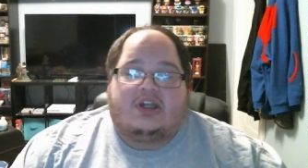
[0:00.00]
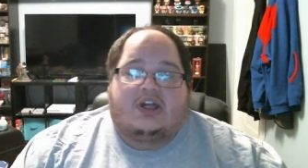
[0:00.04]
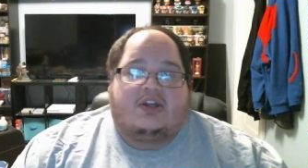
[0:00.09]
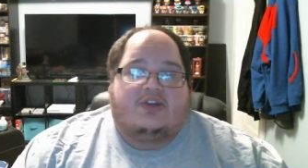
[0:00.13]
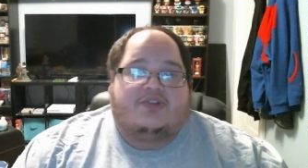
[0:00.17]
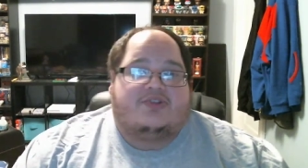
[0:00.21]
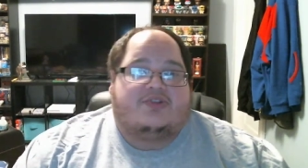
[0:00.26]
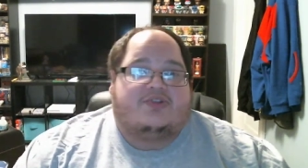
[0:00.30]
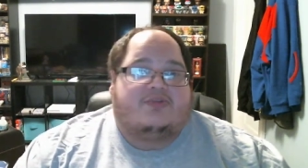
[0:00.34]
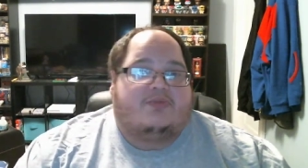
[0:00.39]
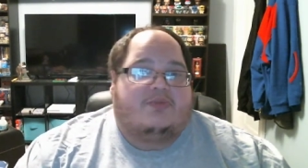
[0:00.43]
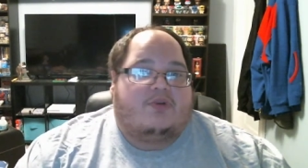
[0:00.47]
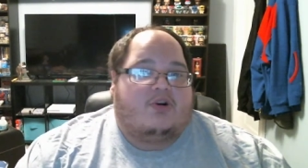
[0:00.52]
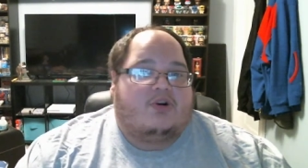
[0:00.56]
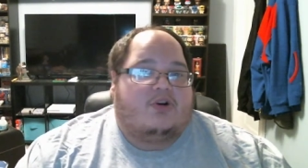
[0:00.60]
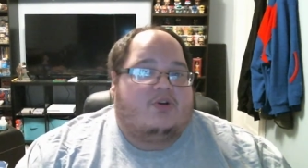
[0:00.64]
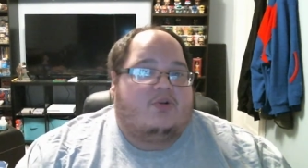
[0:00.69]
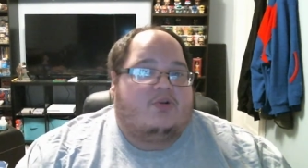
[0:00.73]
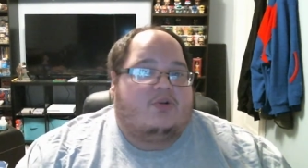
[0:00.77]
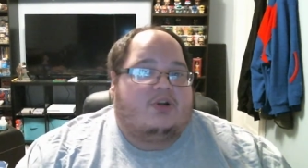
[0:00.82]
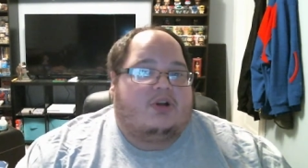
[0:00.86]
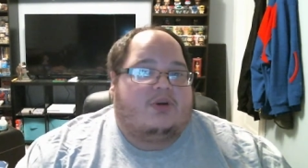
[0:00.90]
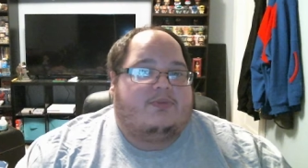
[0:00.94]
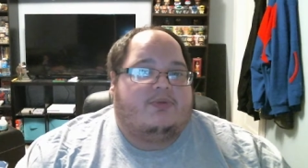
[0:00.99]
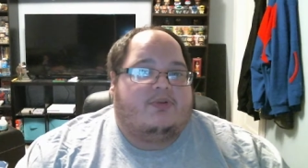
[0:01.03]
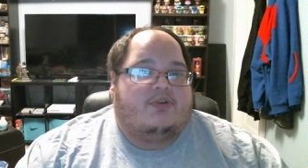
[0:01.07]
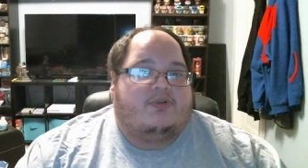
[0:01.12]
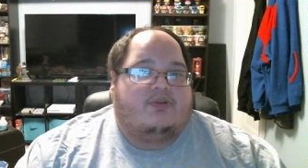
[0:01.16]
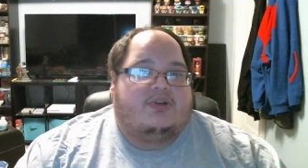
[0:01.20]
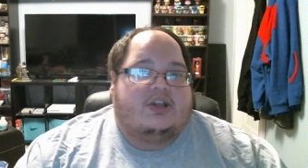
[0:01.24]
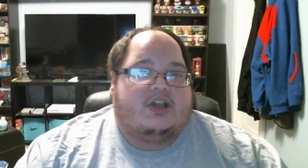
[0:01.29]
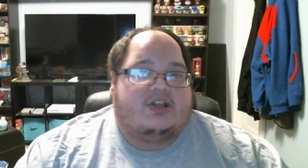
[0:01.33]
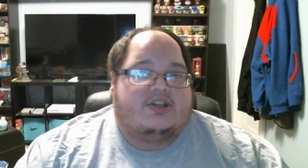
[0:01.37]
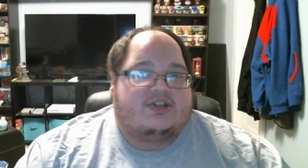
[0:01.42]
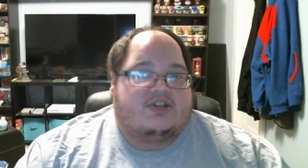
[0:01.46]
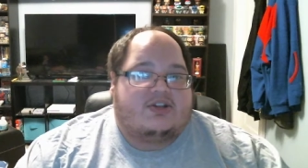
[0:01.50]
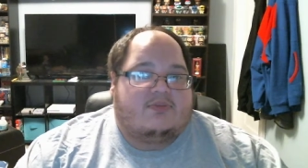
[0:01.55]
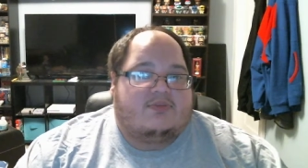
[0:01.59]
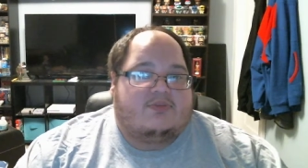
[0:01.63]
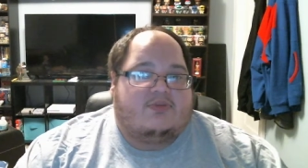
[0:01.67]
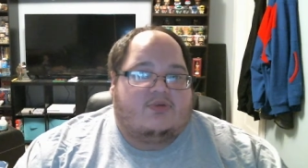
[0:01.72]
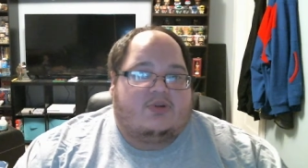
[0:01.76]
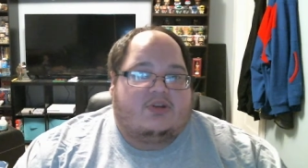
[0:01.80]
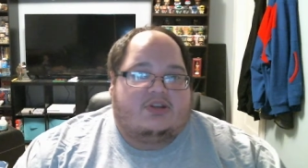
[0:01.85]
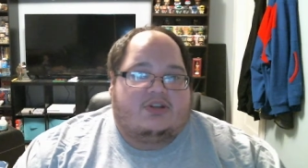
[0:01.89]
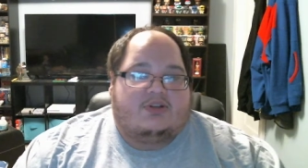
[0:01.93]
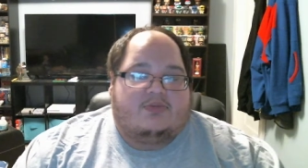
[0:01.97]
on tomorrow and uploaded at some
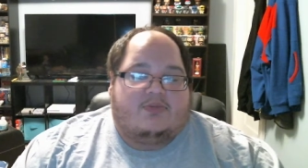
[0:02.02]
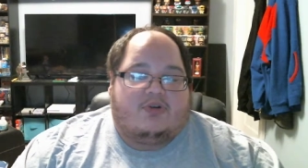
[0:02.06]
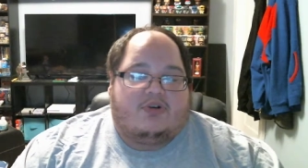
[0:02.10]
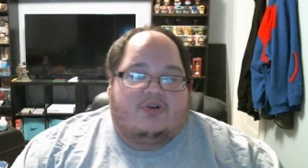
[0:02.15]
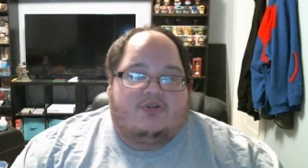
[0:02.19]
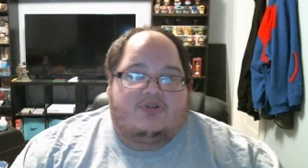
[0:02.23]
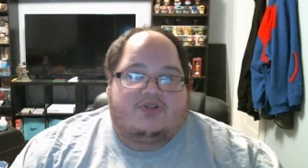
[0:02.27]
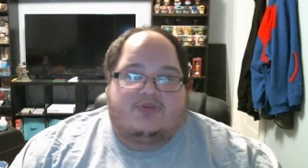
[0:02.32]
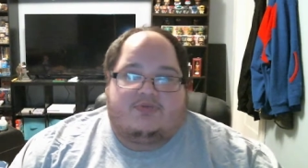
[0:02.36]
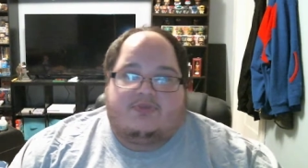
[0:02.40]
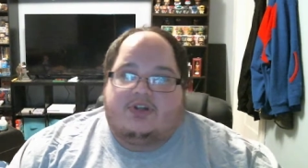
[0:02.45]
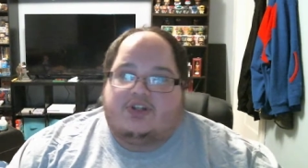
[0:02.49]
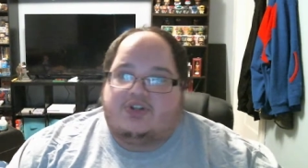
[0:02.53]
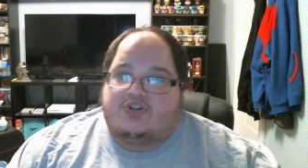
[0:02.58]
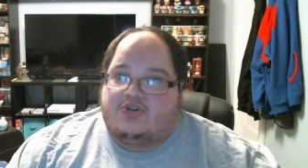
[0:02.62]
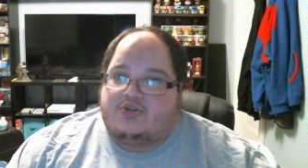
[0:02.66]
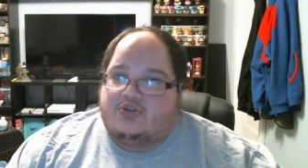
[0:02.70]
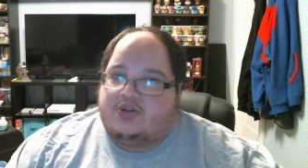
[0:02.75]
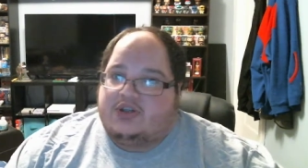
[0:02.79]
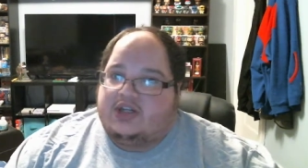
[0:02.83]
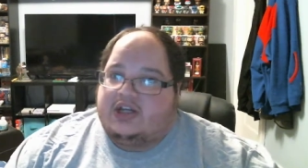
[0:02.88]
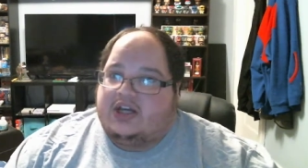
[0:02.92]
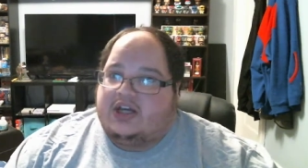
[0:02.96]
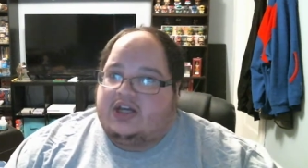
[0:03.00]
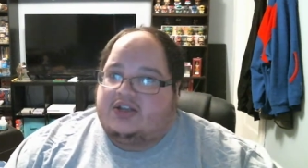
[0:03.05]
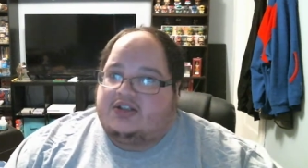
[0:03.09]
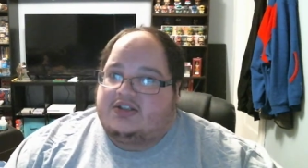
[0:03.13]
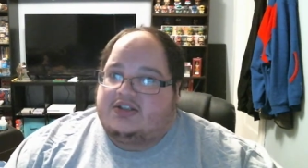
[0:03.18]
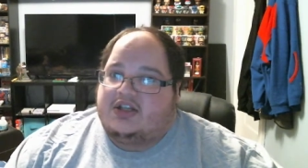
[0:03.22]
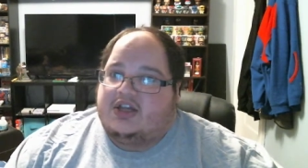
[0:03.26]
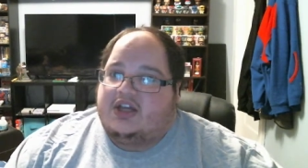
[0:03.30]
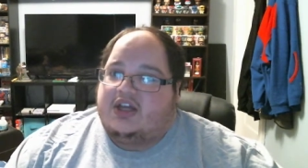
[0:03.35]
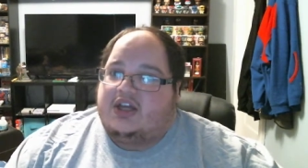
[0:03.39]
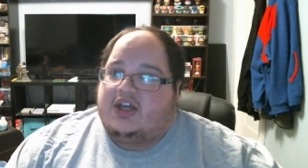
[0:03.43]
point tomorrow. So make sure you guys